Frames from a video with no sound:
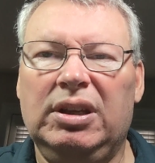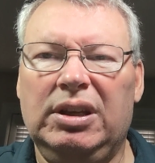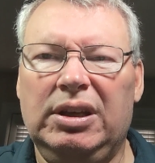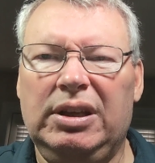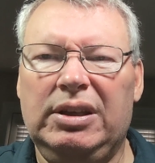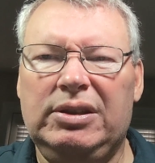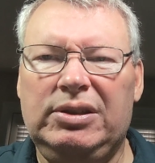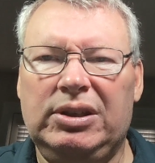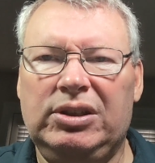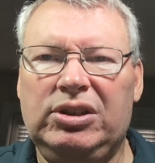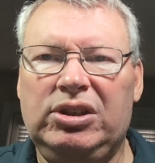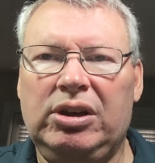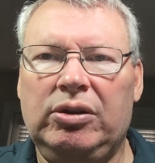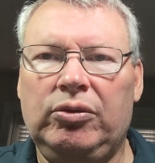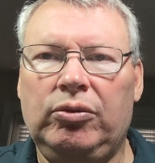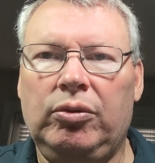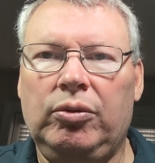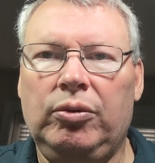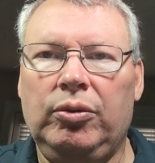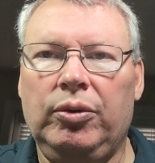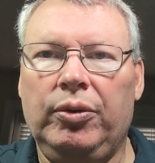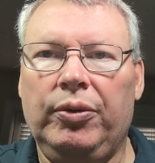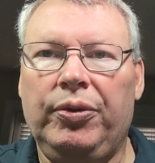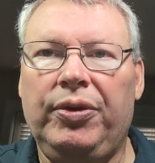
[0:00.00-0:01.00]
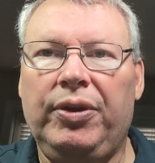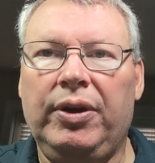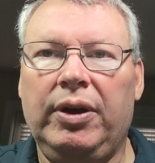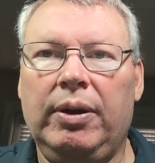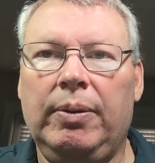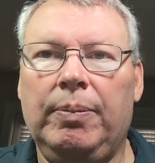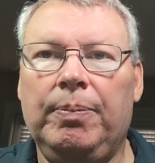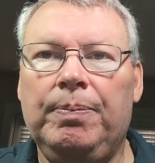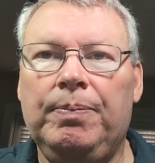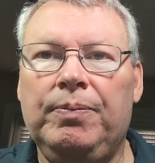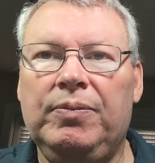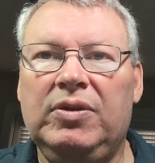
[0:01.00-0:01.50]
as a general rule of
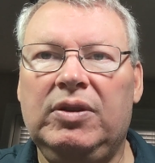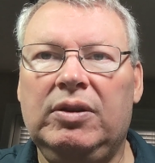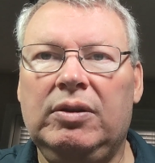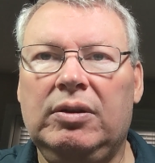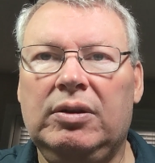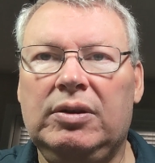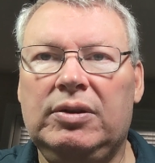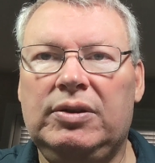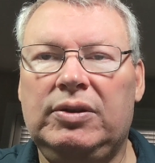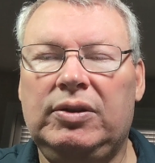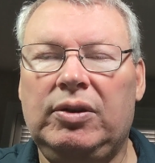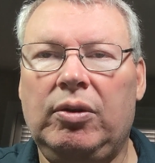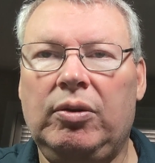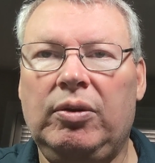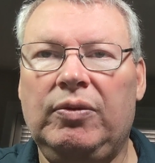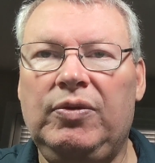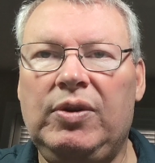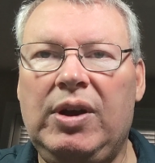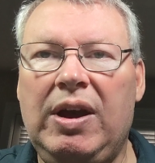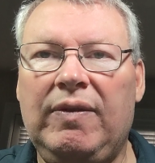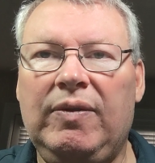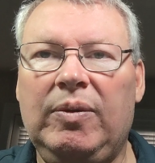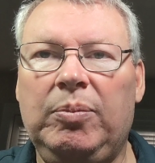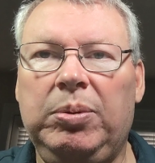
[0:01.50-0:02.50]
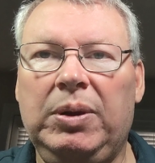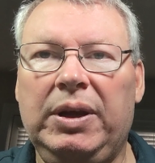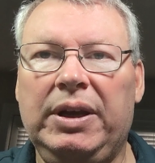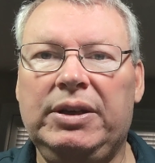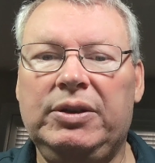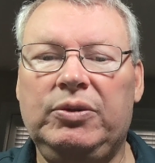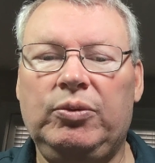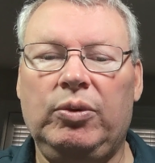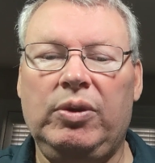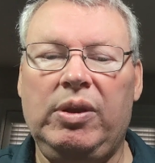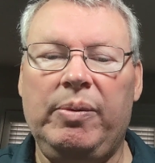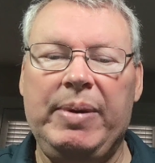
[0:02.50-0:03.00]
thumb. So if you have a
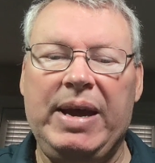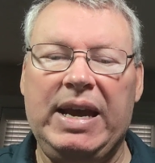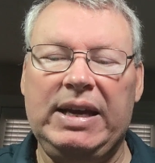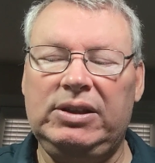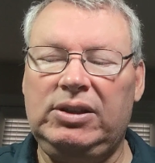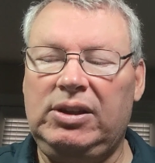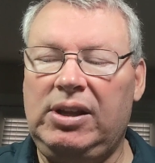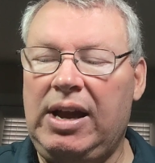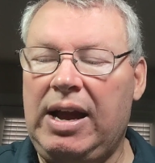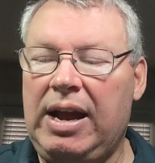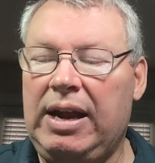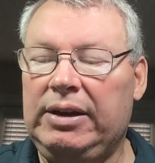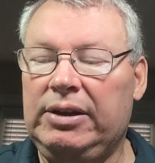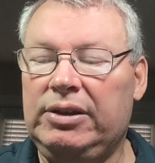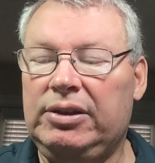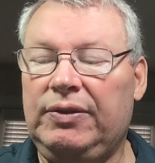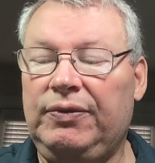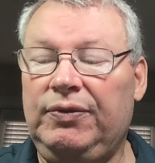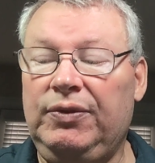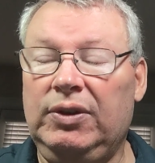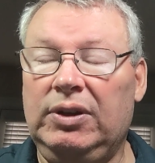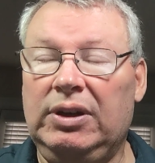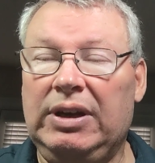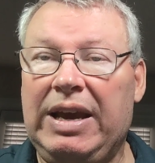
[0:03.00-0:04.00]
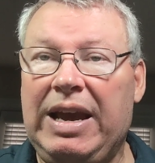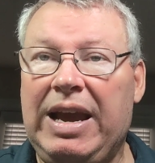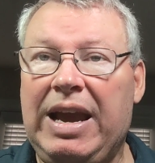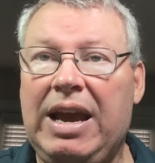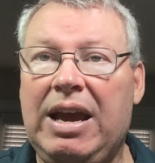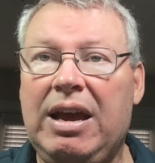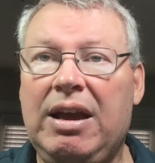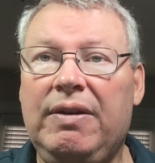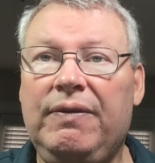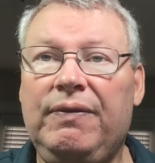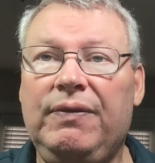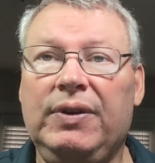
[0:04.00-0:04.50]
place where the max tide is
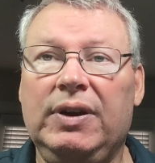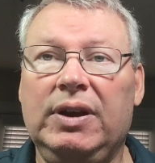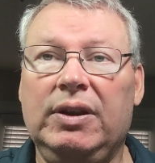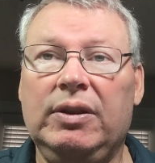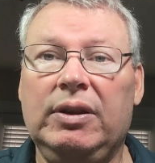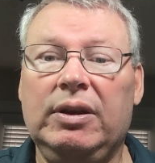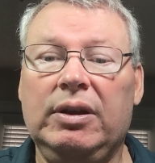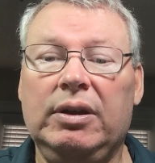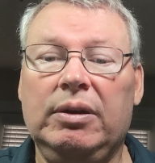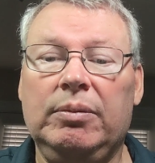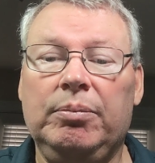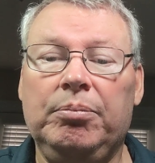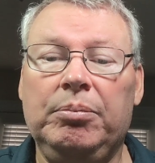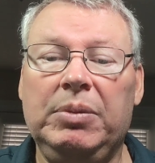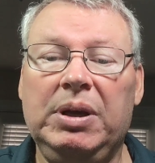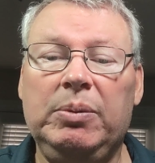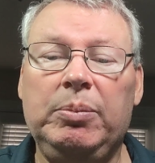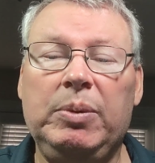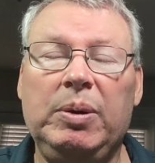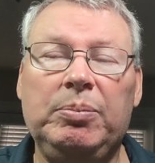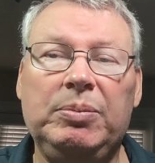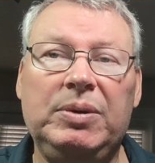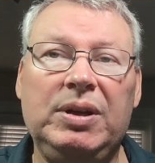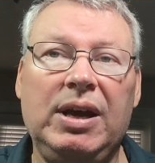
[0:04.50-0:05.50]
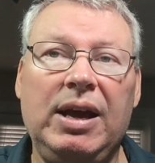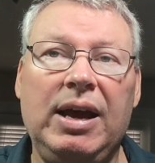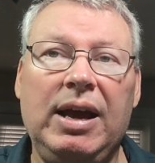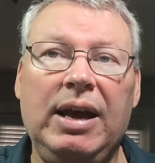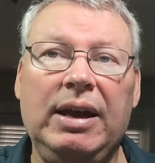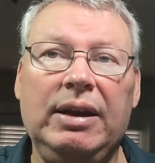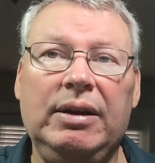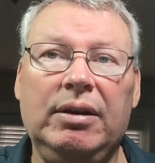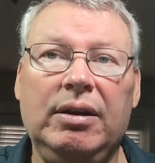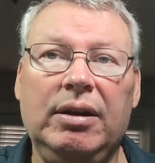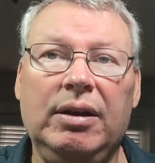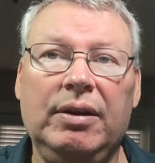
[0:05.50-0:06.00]
1.5 feet and the minimum
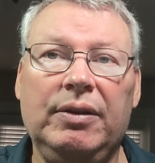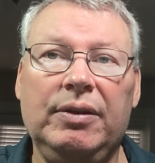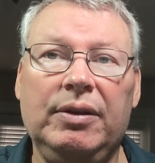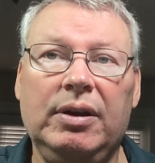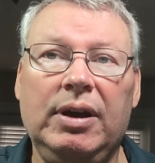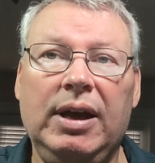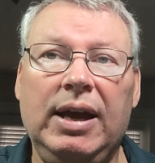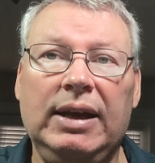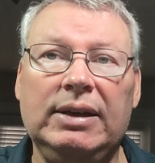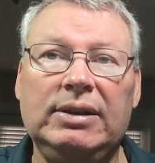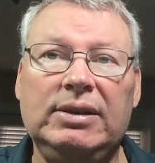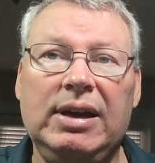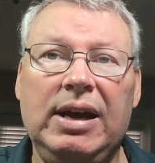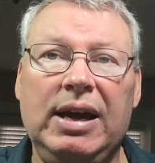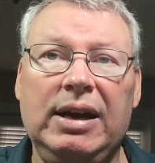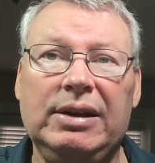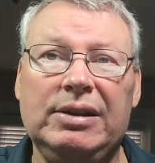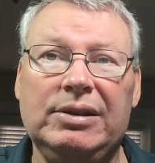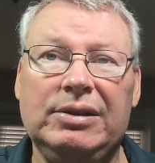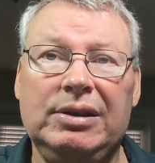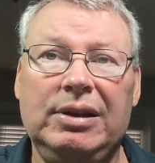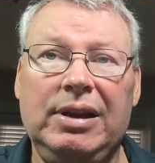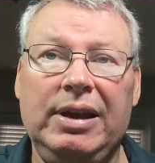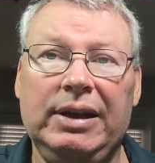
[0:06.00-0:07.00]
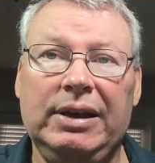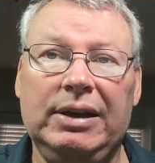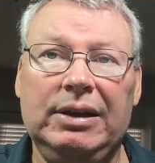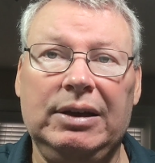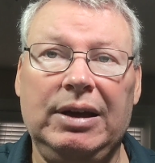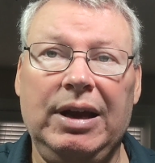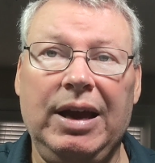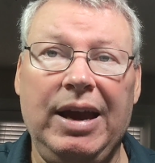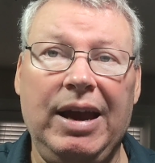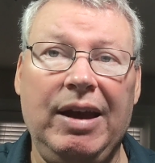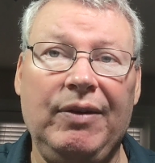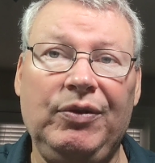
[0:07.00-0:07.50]
tide on the high tide is like
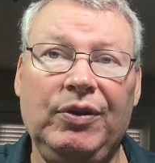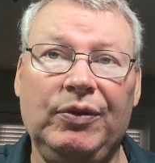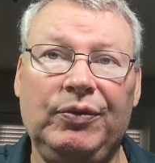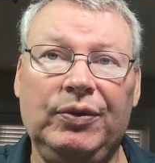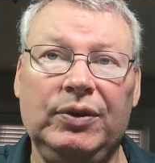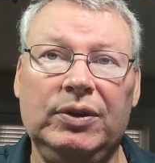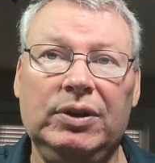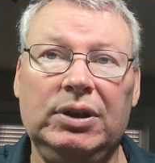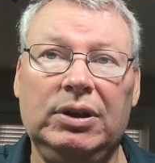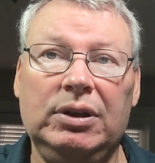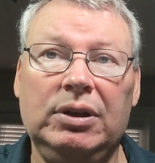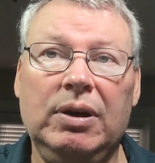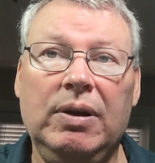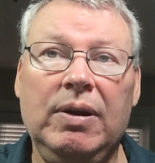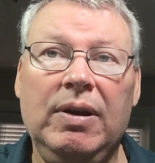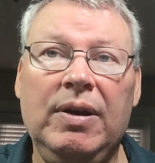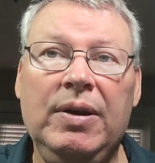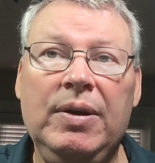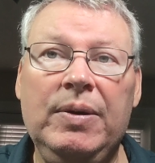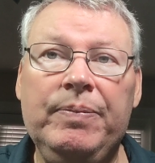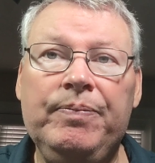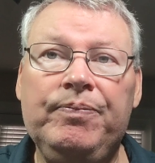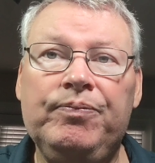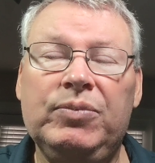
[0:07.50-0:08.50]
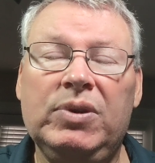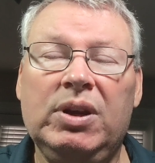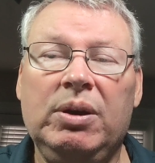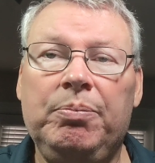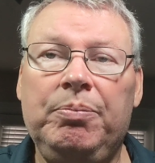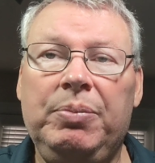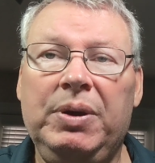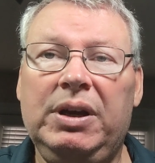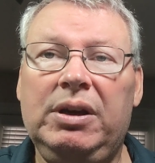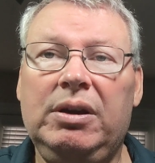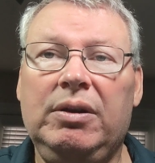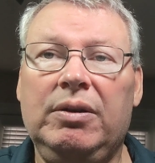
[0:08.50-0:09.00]
a half a foot,
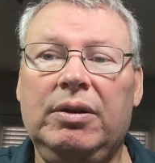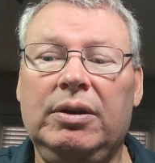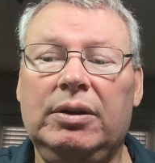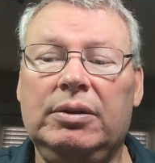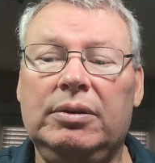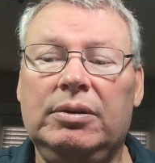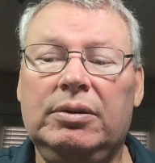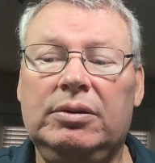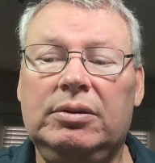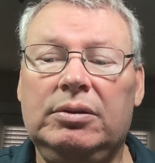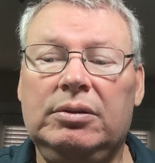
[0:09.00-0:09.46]
pick a